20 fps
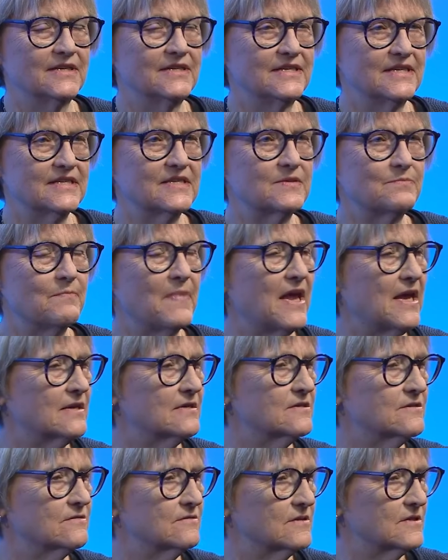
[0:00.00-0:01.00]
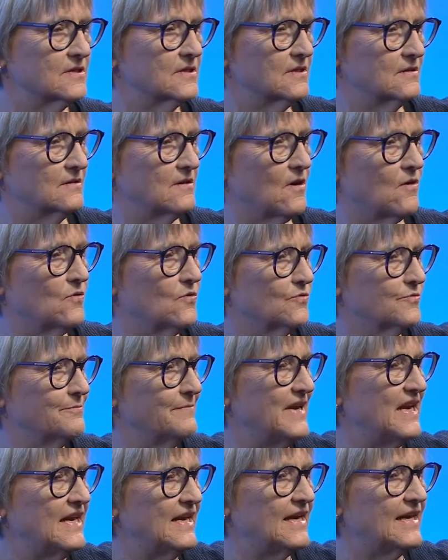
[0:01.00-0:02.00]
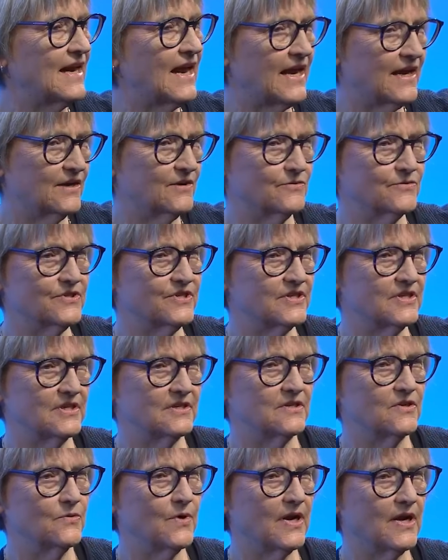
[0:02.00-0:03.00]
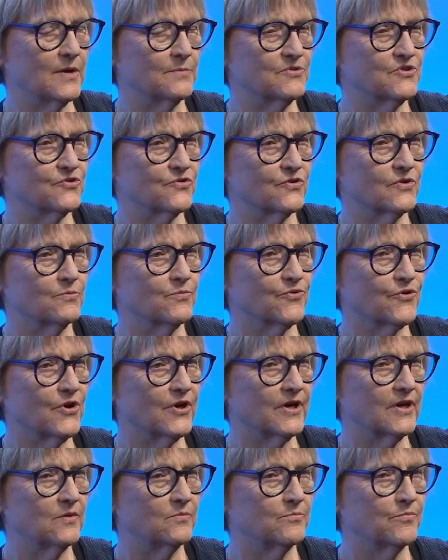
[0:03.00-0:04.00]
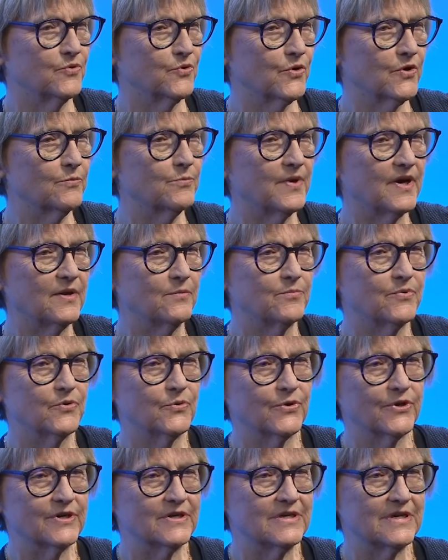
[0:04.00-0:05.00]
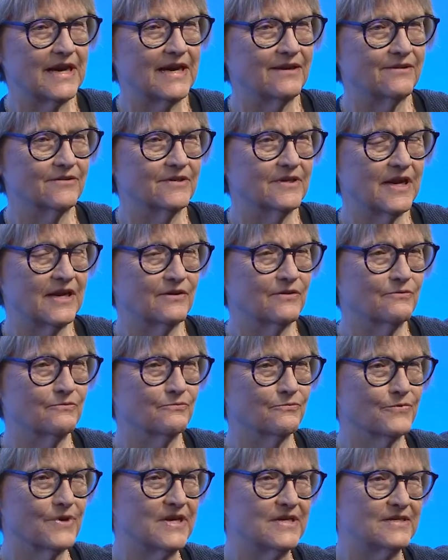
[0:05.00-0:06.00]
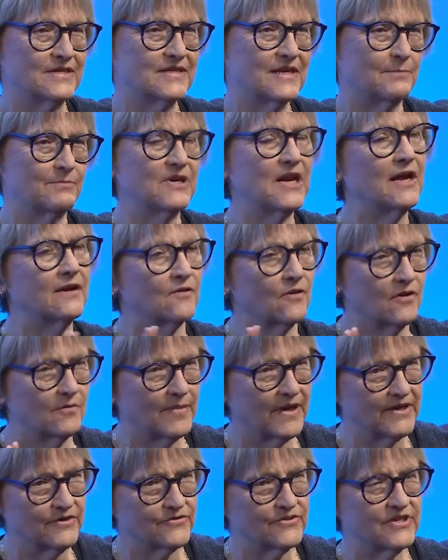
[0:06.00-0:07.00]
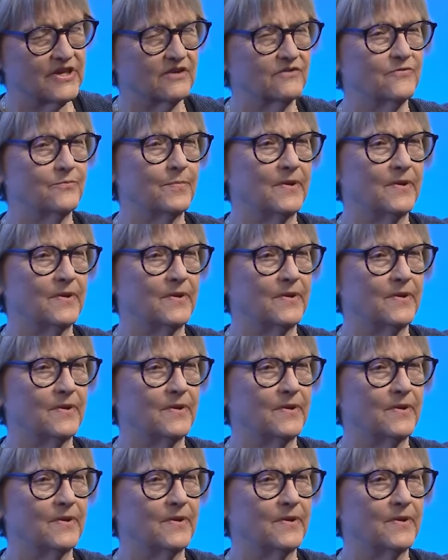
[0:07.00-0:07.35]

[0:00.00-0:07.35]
dismantled an old meeting house in New Hampshire and brought it board by board down and reassembled, not all by herself,